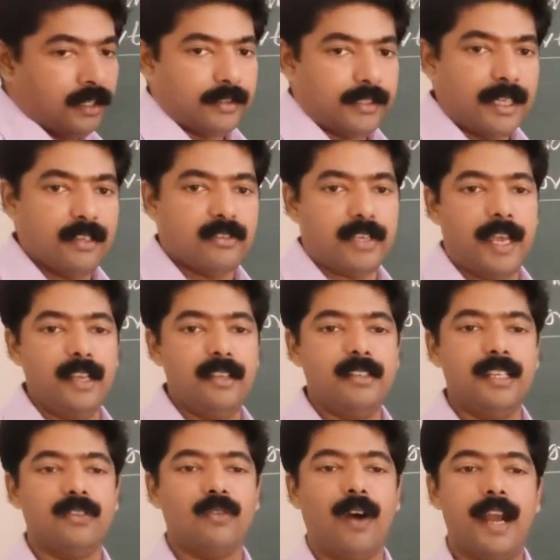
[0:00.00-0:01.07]
Then change
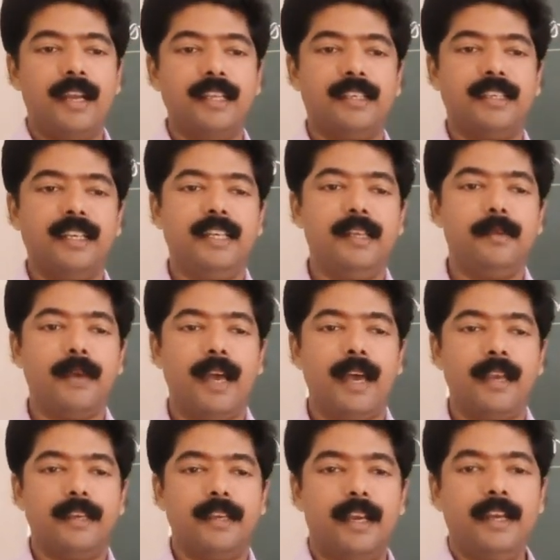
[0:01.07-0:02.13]
in quantity
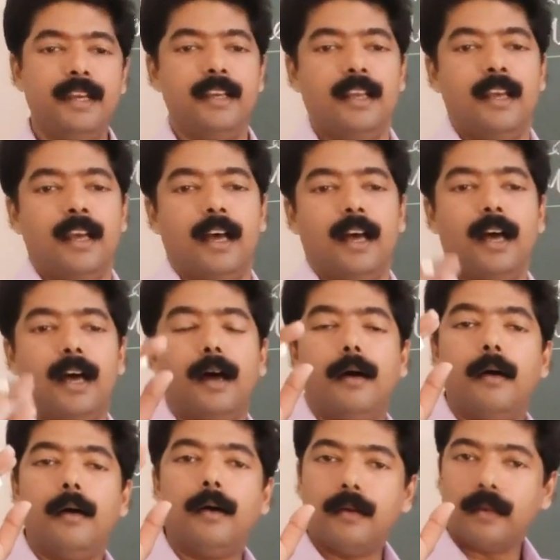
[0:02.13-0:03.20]
demanded
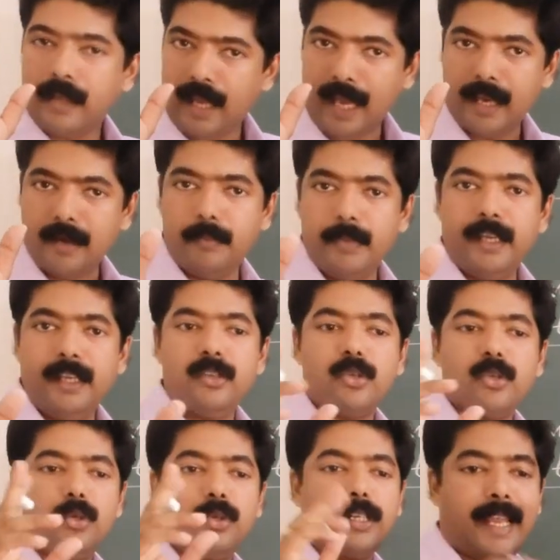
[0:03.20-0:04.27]
can be
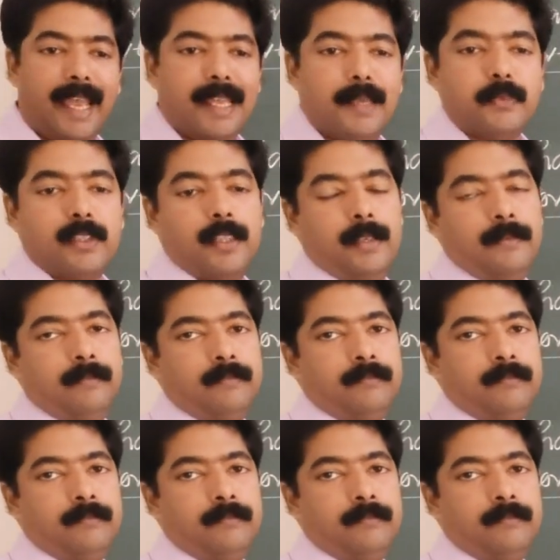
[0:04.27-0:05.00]
two types.